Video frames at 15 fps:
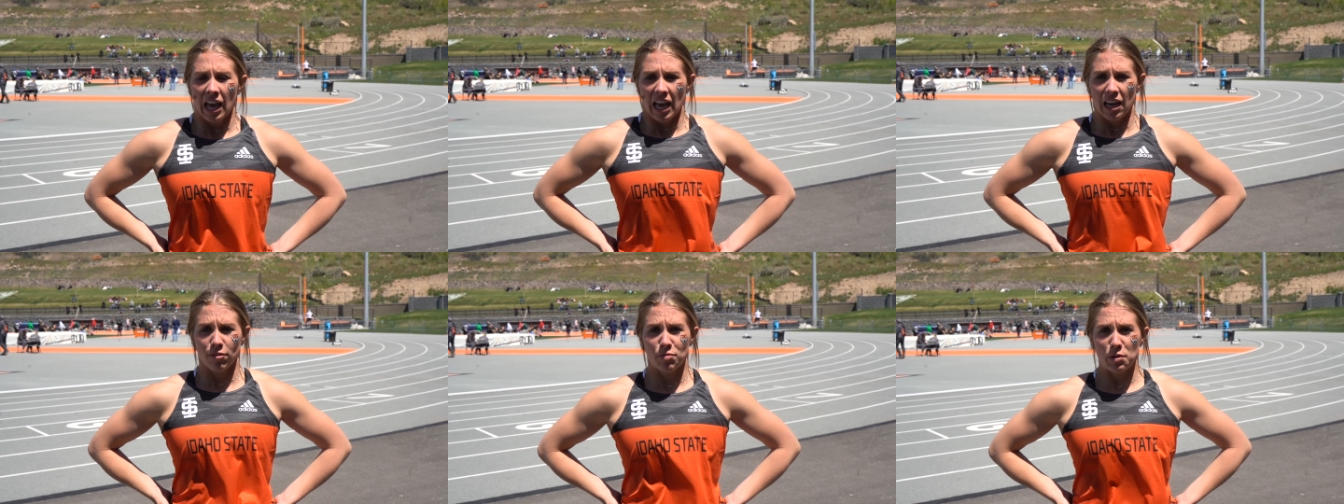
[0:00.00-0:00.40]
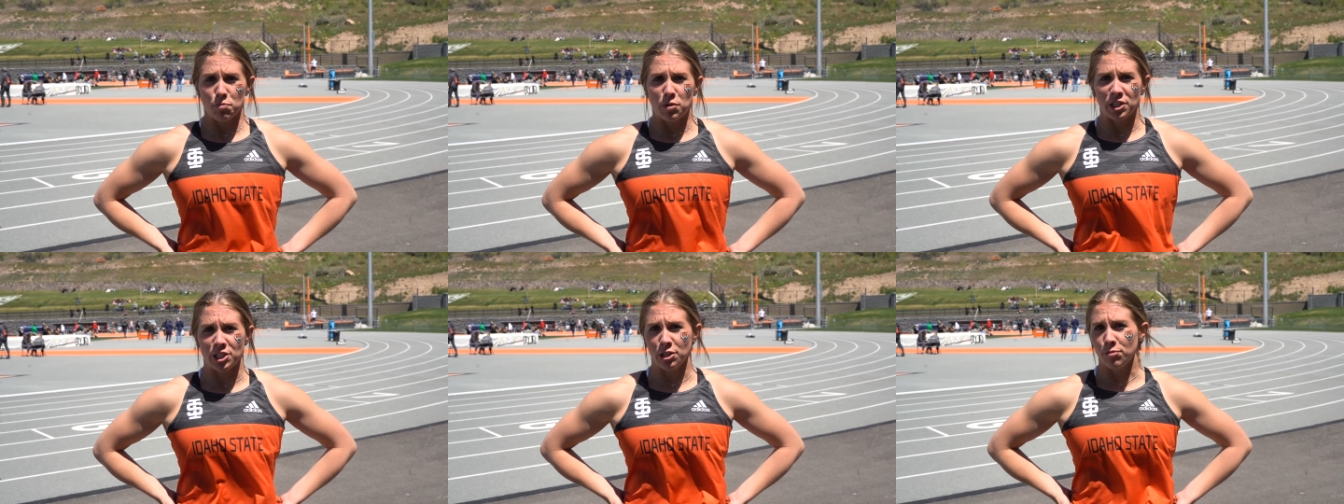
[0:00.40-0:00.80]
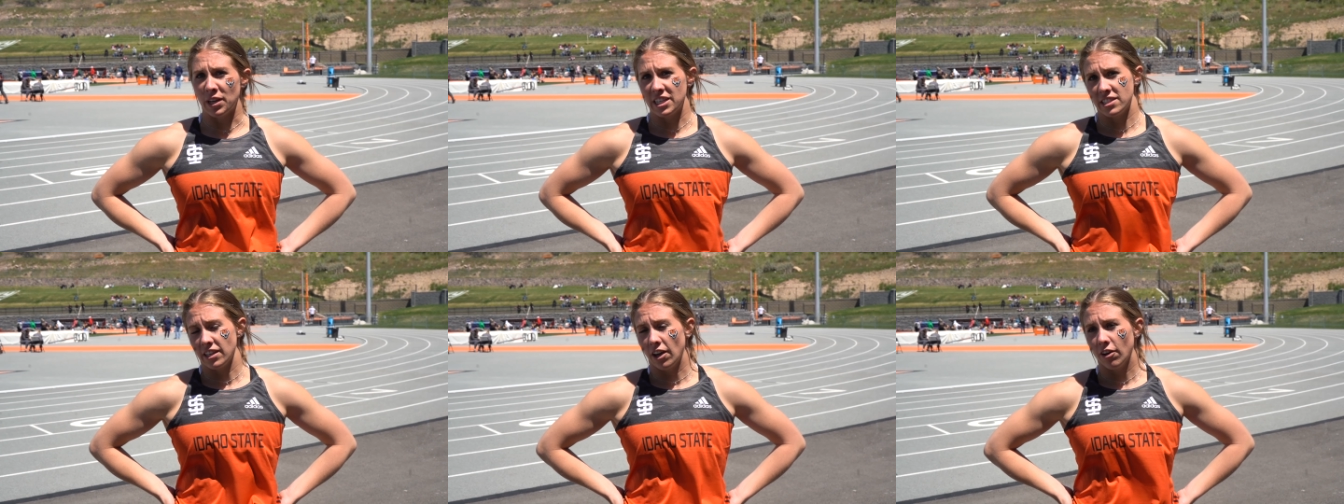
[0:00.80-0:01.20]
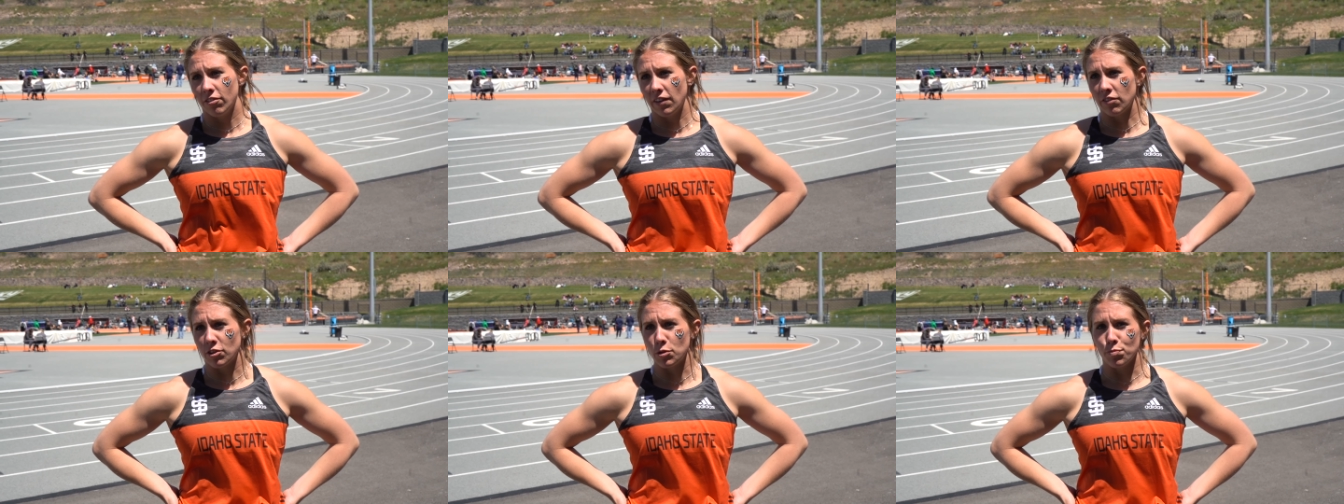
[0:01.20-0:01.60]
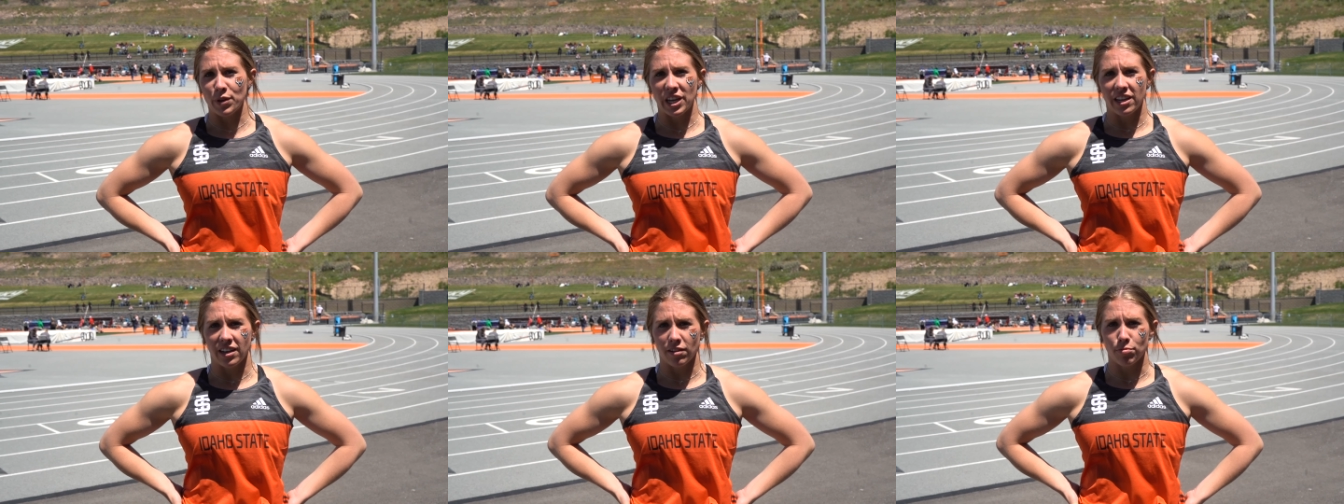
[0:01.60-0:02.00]
I've been pushing myself every
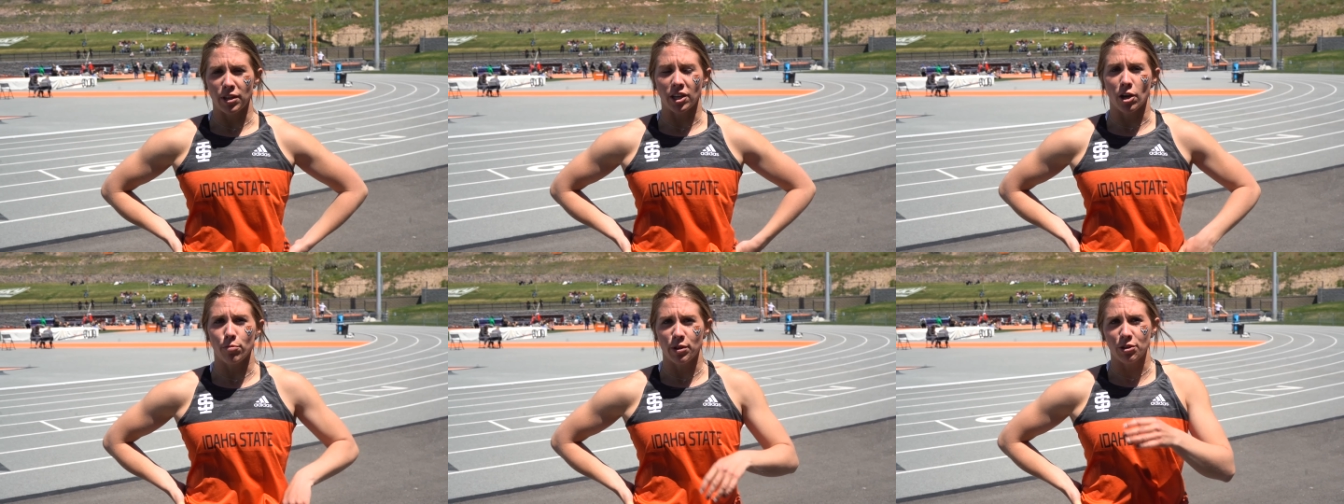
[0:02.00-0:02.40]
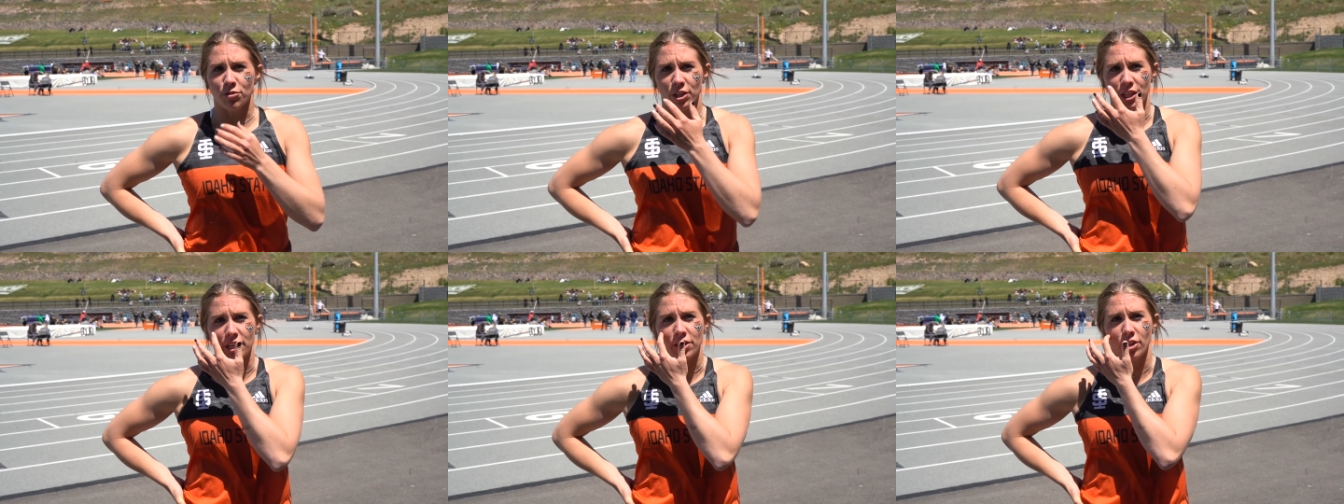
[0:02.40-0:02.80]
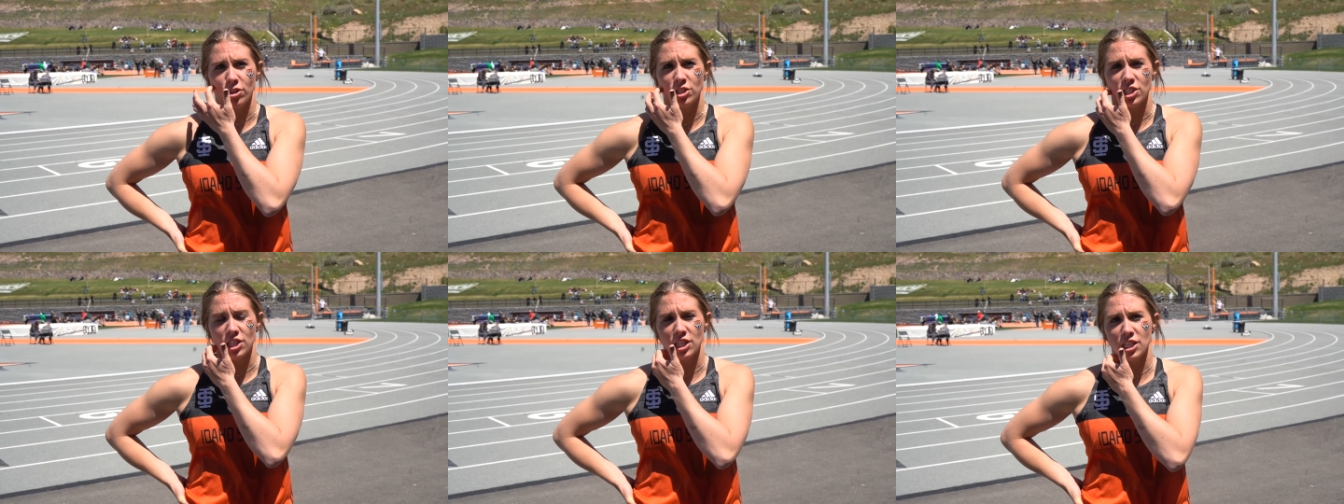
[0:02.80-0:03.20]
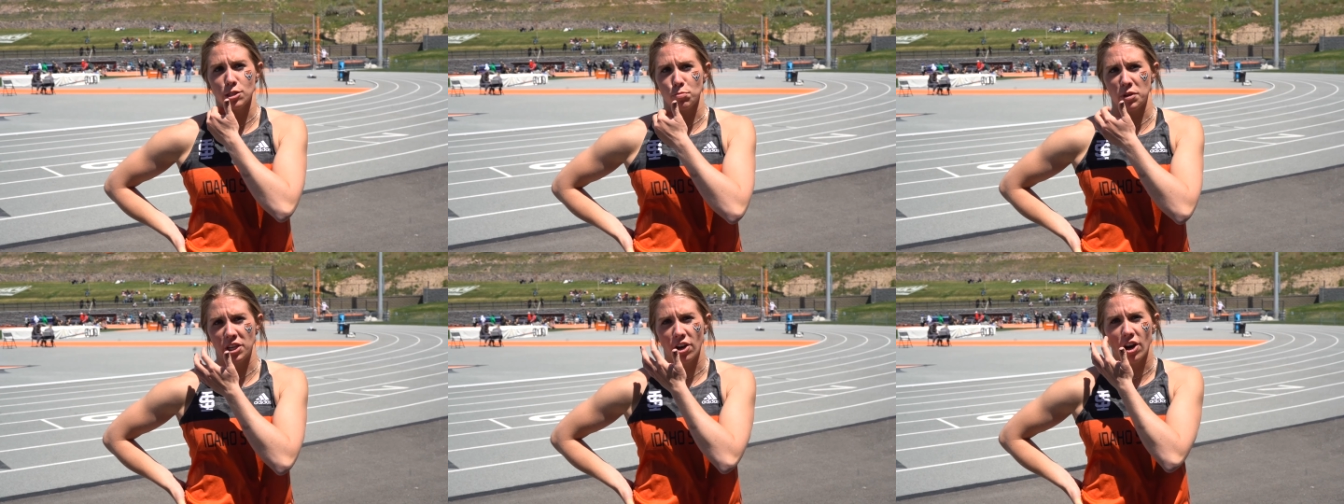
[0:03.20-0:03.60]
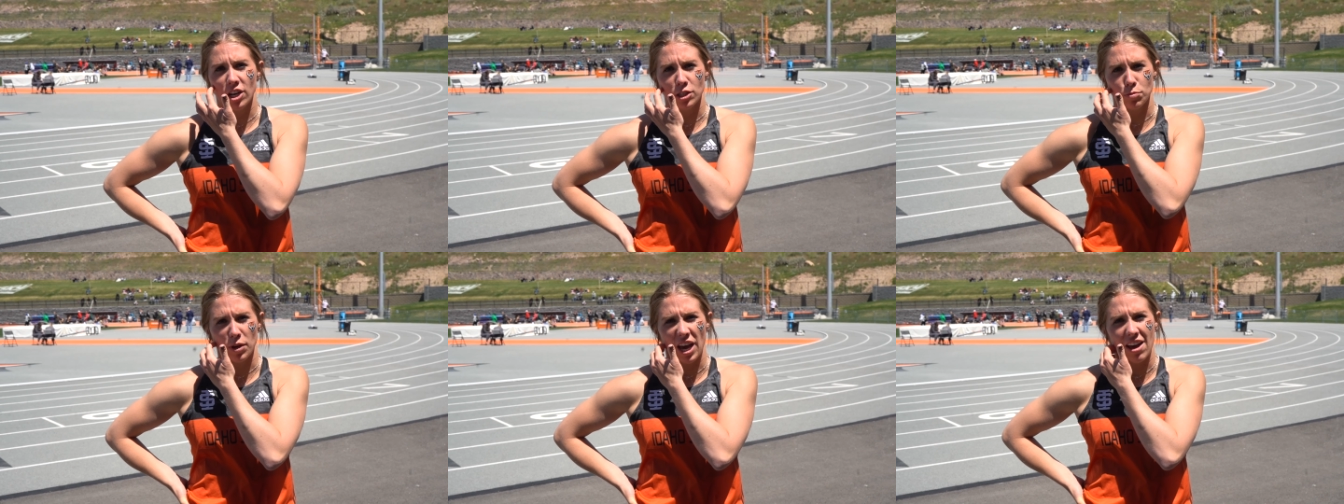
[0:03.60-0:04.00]
meet and I've been coming really close to these
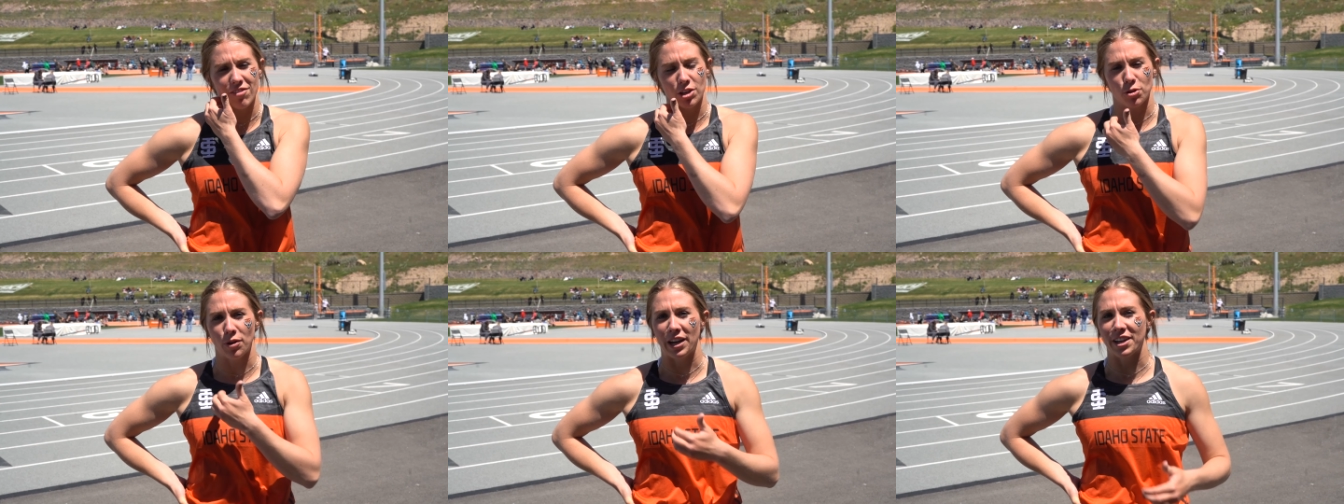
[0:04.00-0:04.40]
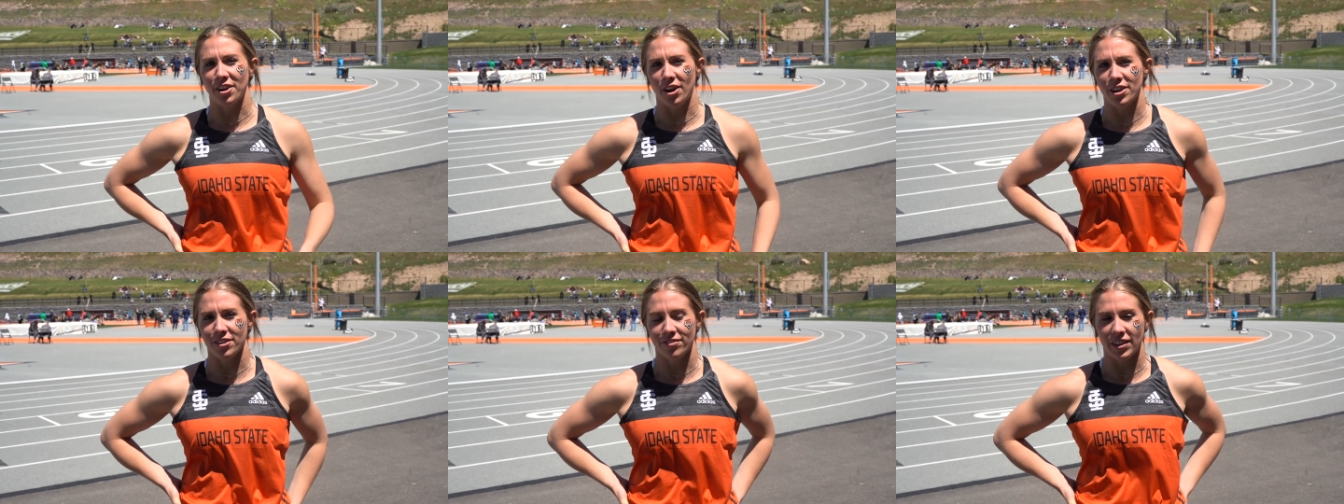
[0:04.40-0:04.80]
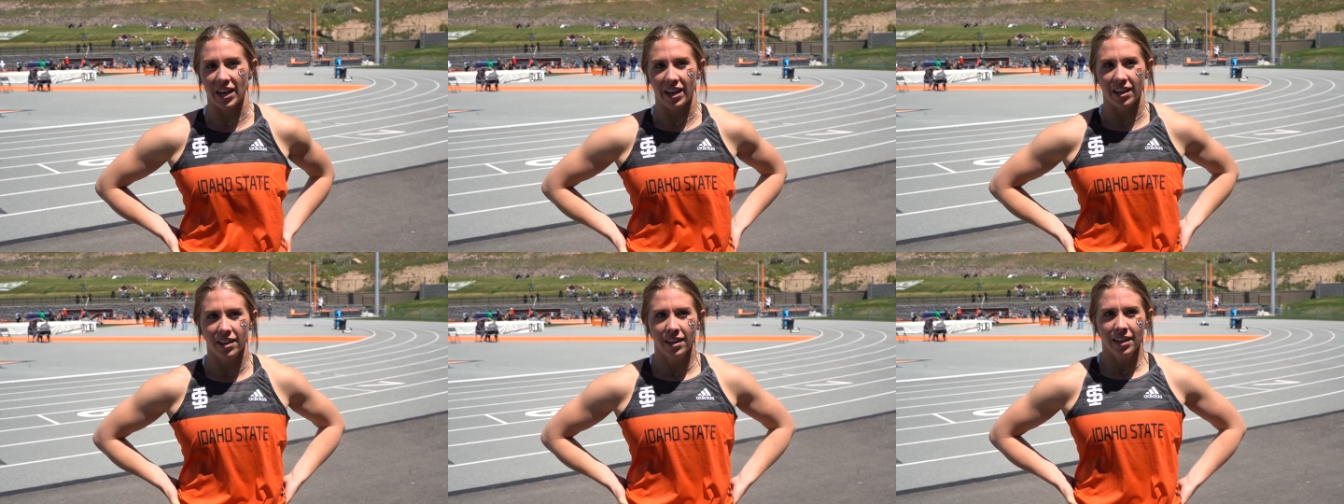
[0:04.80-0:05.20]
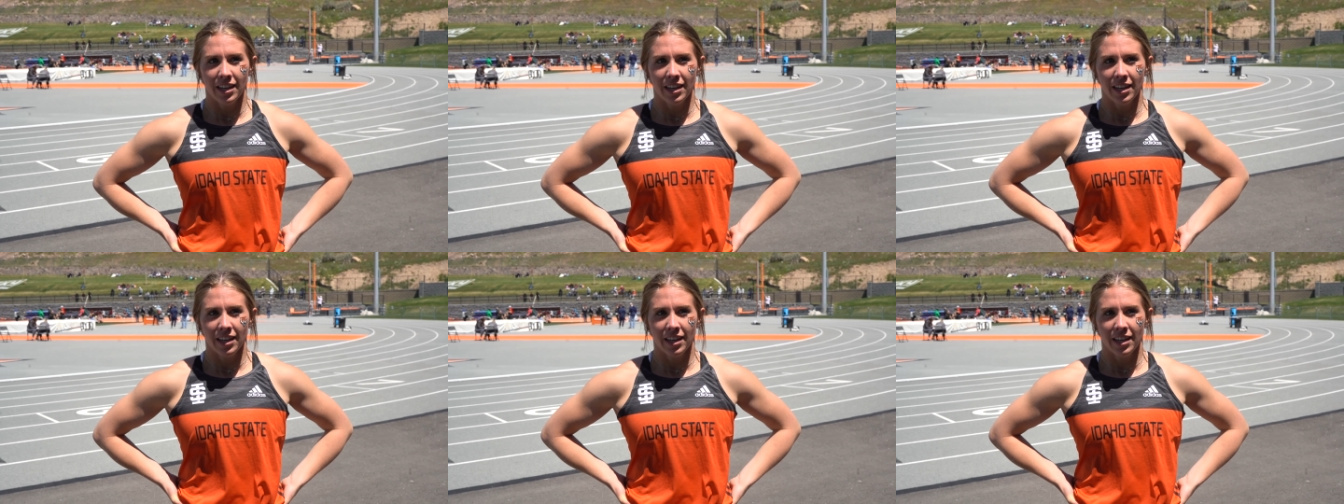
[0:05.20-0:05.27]
PRs, but haven't quite gotten them yet